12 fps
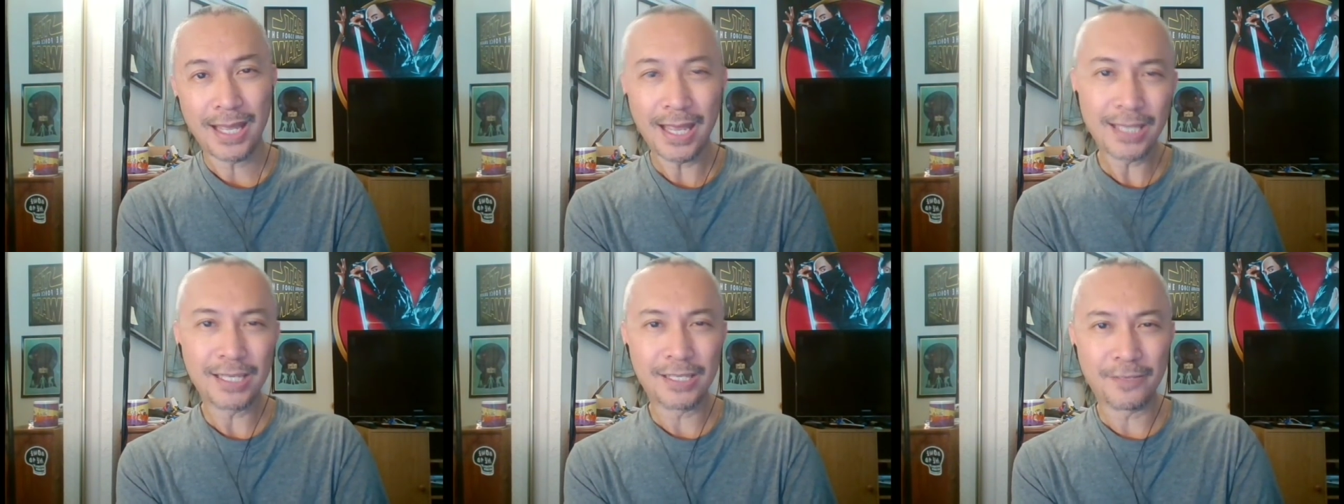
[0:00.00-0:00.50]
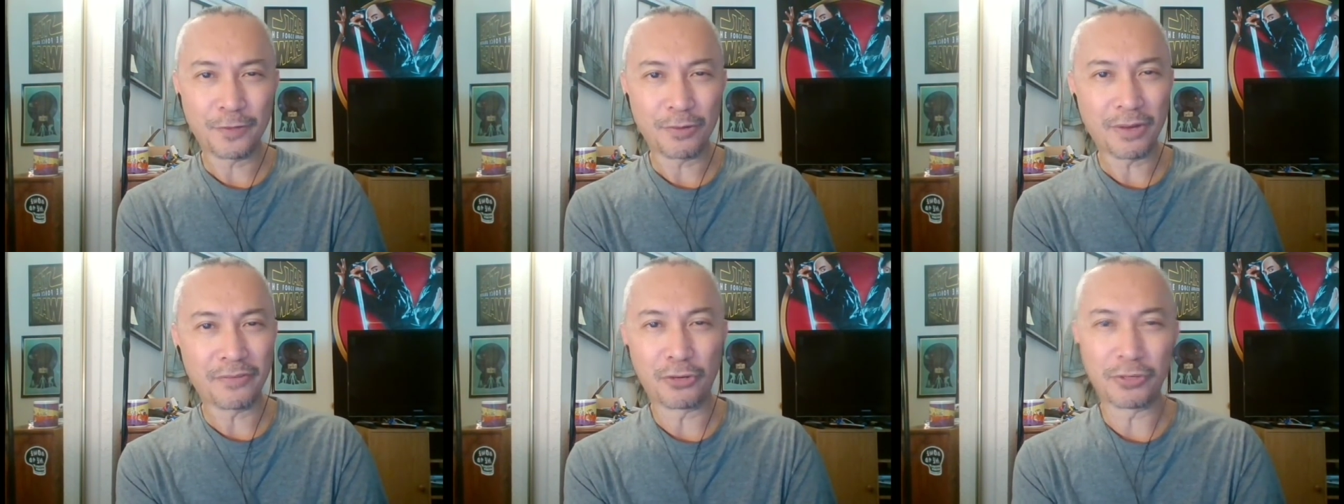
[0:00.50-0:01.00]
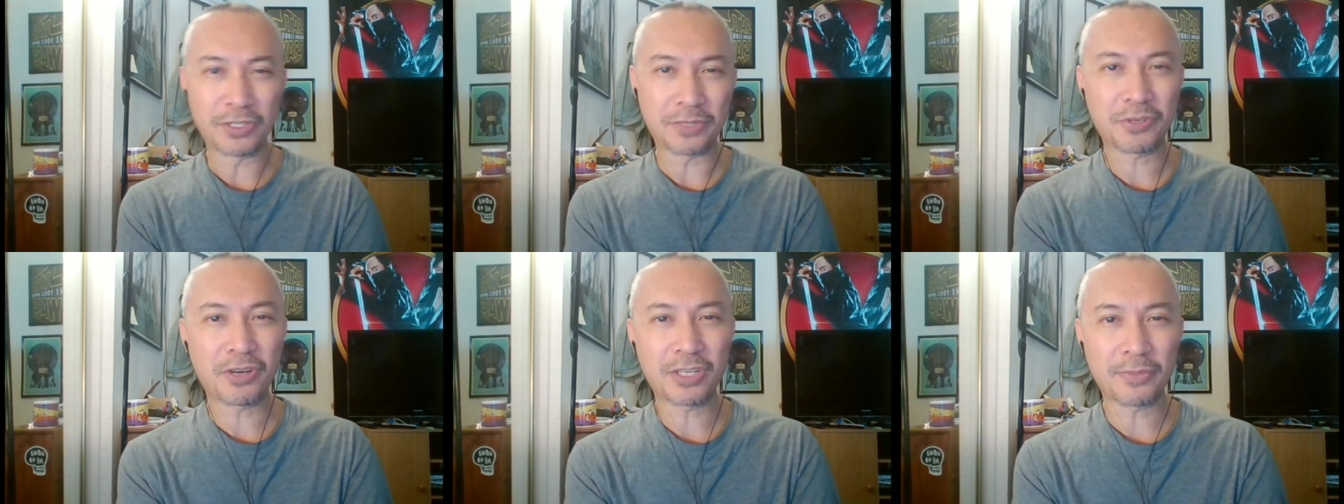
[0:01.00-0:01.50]
And if you haven't already
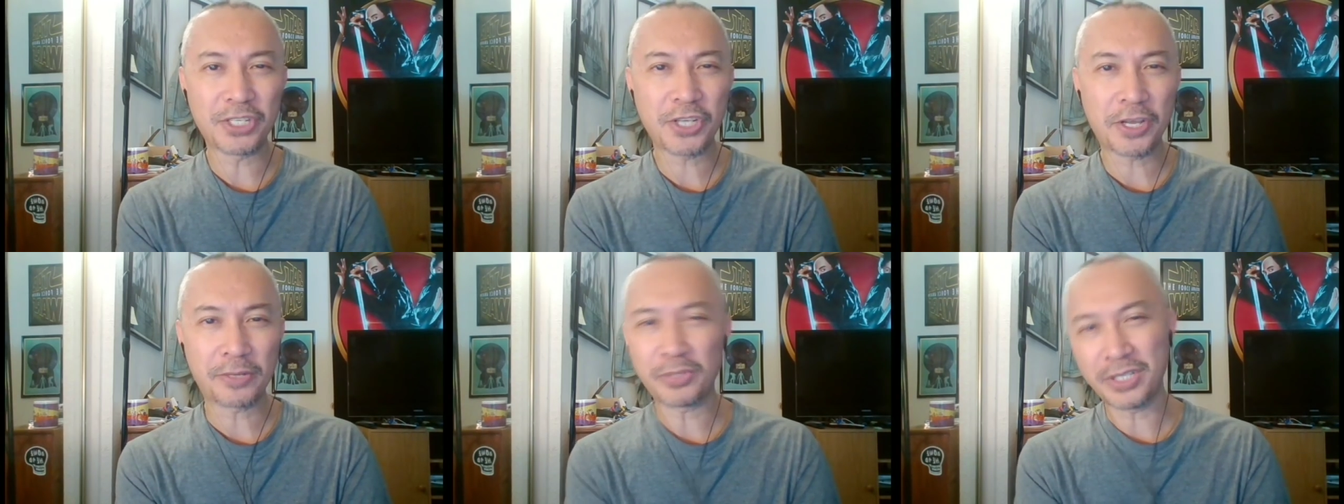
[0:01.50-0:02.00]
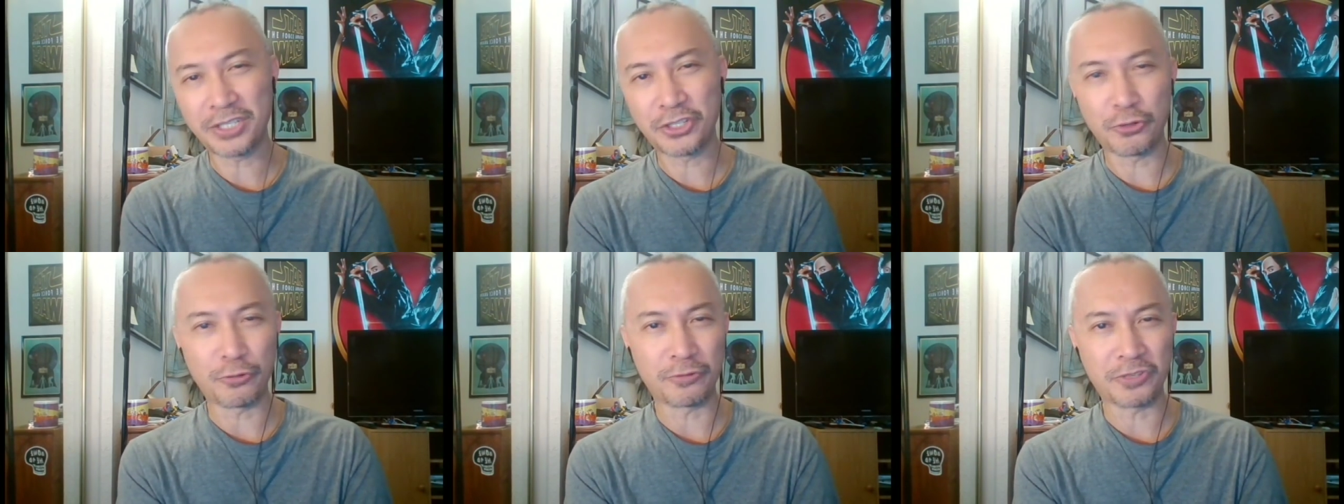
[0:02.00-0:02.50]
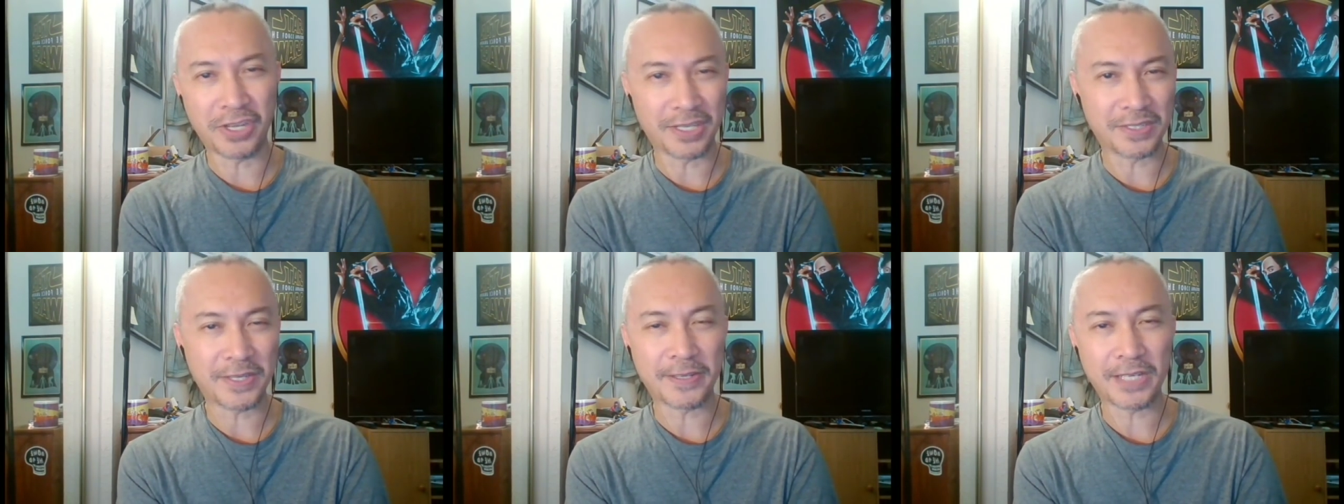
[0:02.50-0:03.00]
subscribed to my channel, please do, so you
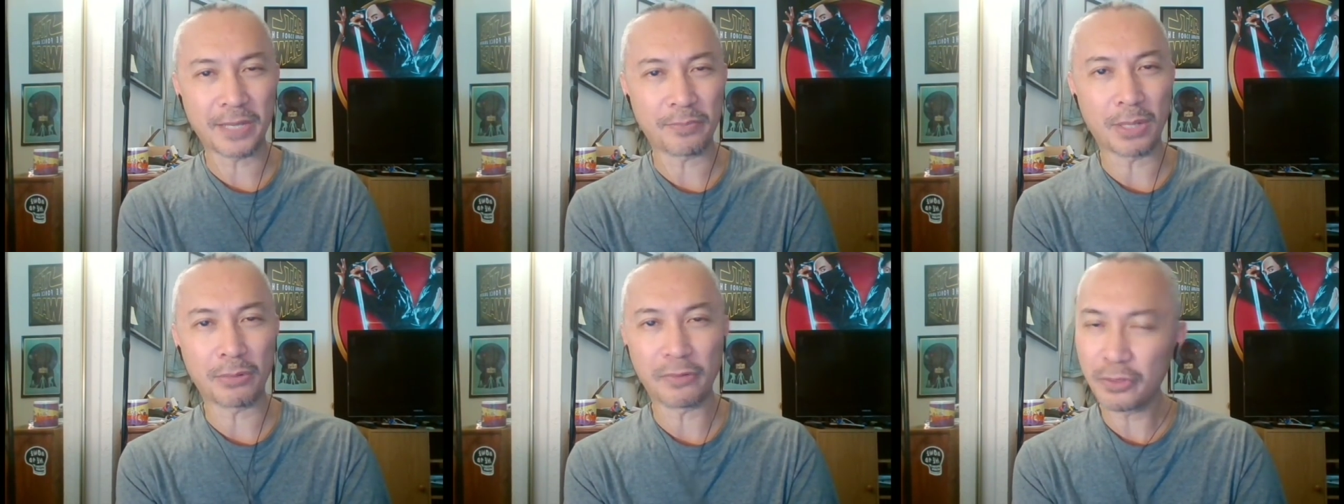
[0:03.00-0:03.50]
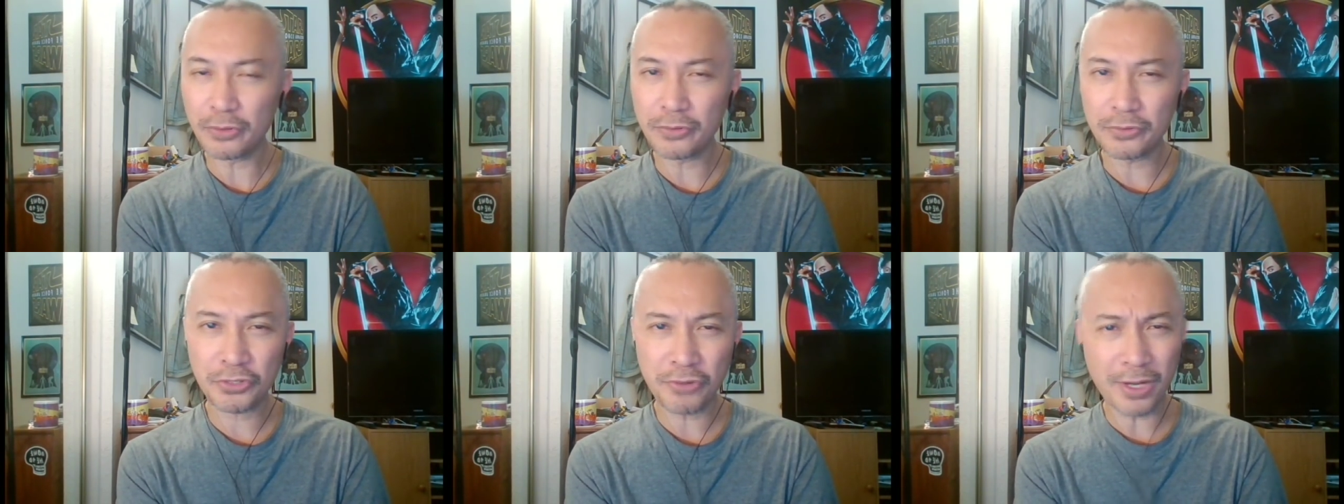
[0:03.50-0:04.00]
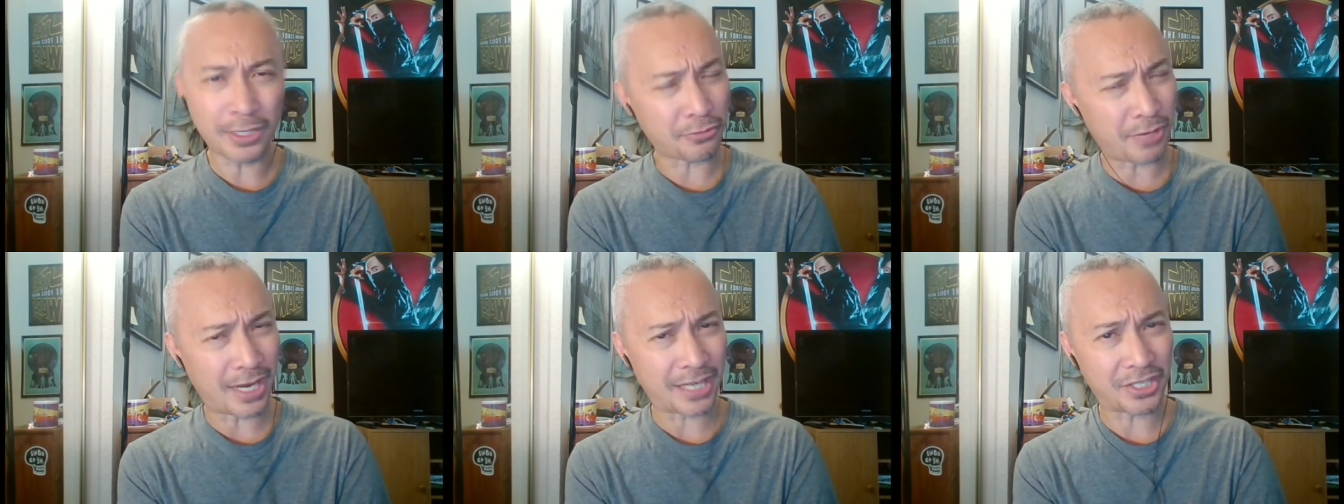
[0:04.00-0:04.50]
can stay on top of my reviews, trailer
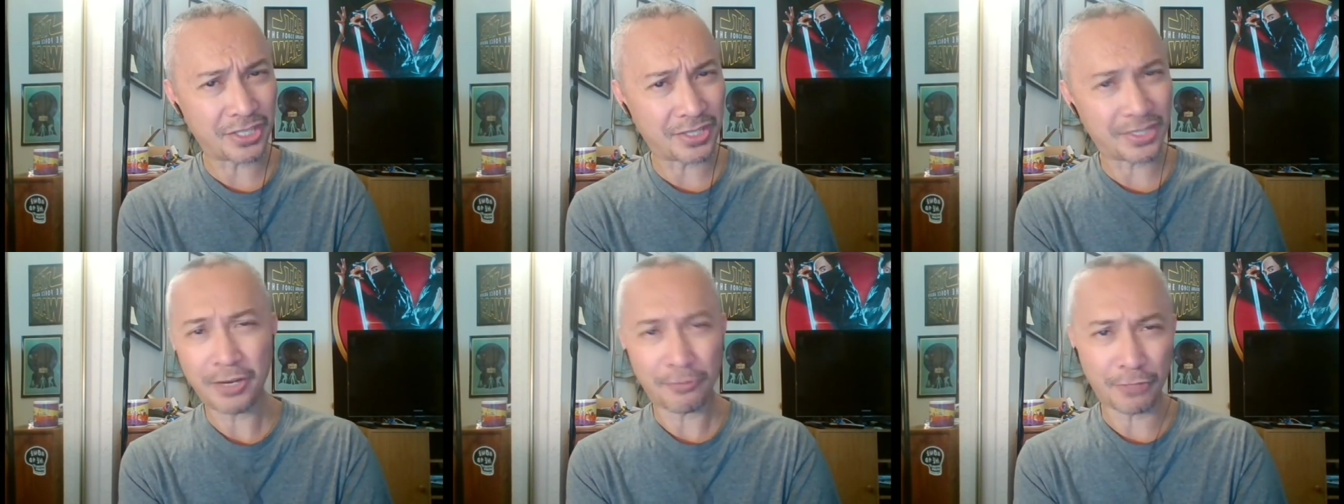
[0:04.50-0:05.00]
reactions,